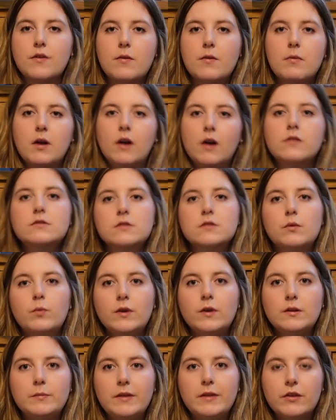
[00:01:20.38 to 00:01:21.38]
plants that
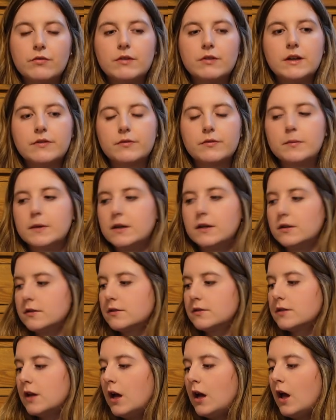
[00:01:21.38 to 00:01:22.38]
will be three different
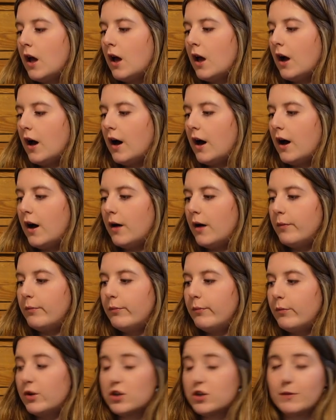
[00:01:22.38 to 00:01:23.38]
plants.
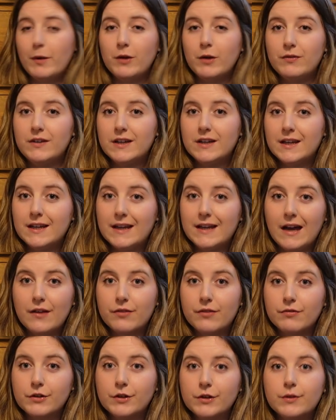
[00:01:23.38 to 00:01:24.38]
Which I'm hopefully going to get
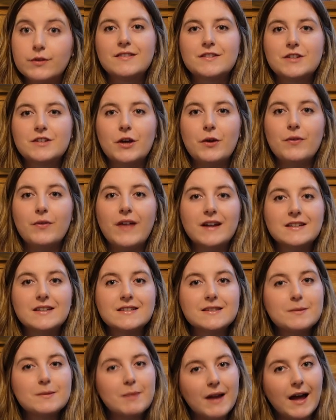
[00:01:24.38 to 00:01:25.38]
through. So that
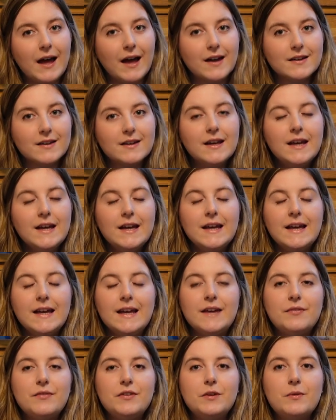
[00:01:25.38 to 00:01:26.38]
is the plan.
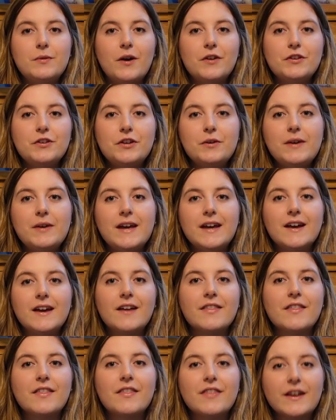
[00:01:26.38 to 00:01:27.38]
If you are new
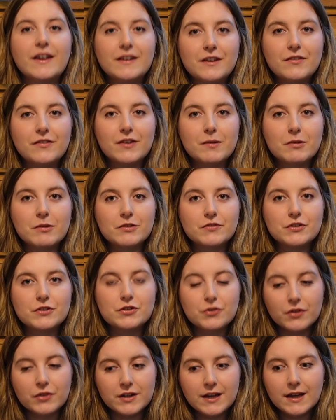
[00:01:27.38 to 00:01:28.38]
here, then thank you very much for
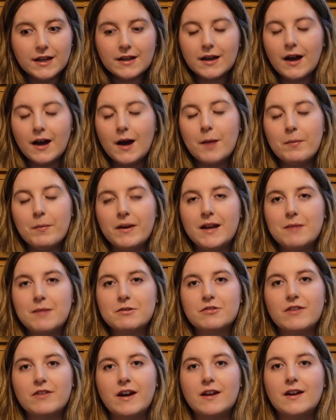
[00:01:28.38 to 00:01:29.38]
joining. My name
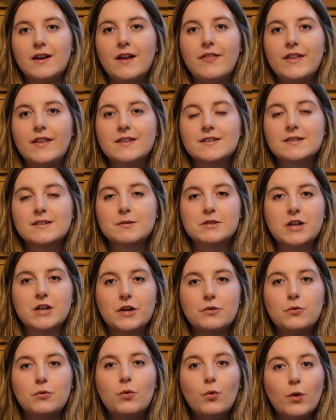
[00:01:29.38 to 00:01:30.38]
is Rihanna and this is a
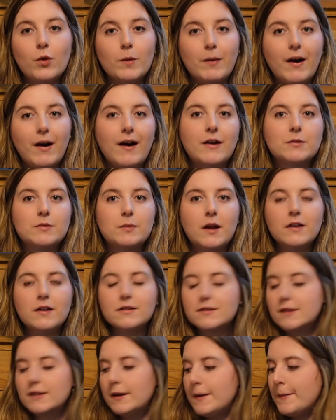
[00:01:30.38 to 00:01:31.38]
channel all about
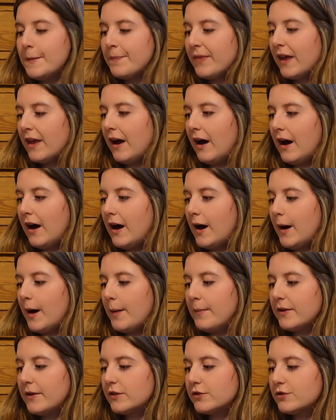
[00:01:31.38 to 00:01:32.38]
houseplants.
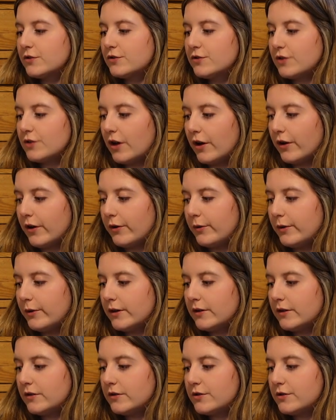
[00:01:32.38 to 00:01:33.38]

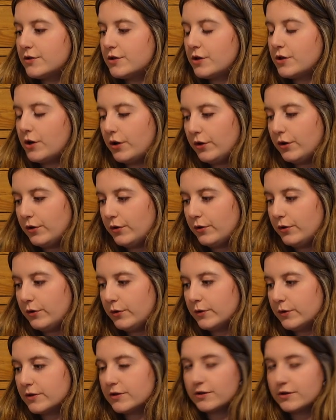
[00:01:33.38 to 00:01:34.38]
So
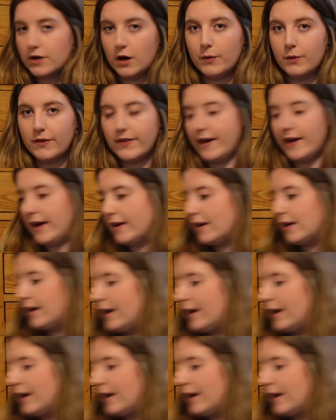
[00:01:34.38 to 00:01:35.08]
to start with then,